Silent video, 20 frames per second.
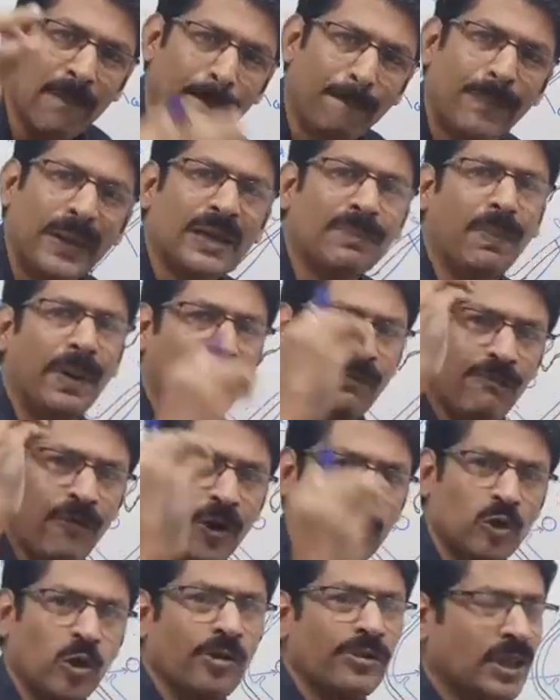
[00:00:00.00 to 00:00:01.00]
pigment,
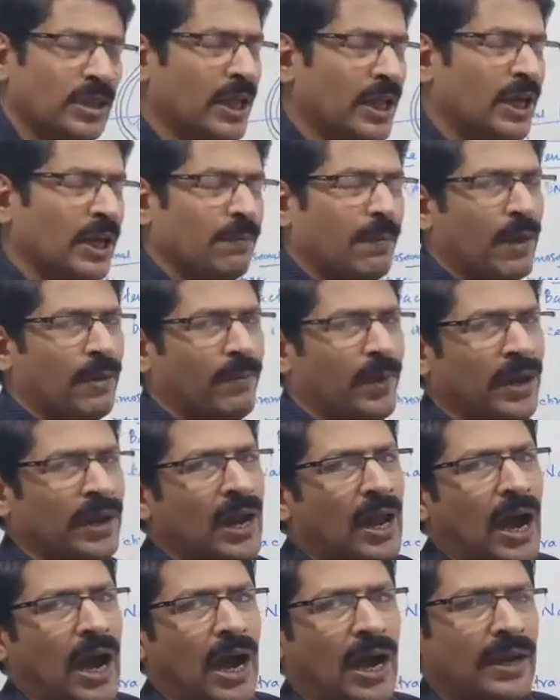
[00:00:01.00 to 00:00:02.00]
photosynthetic
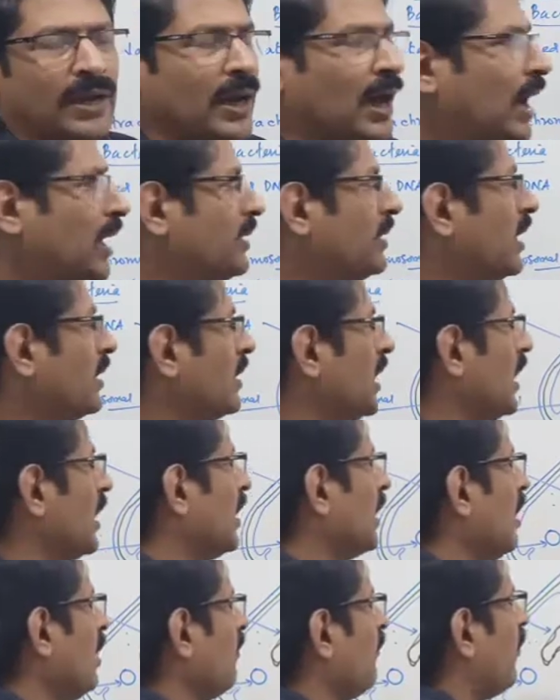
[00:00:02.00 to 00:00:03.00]
pigment, and undertake